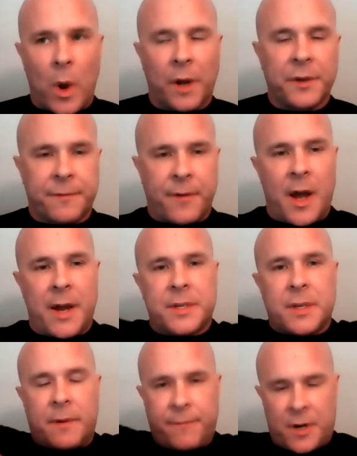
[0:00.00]
a
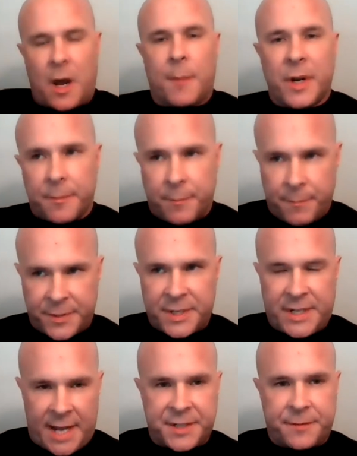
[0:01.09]
well-defined phenomenon
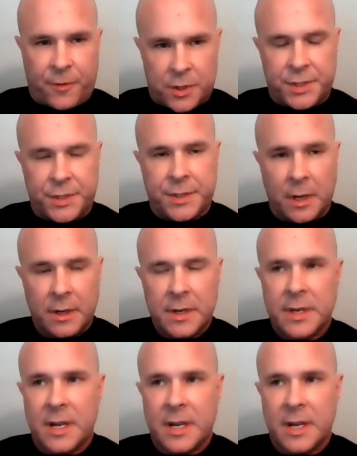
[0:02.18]
to test first?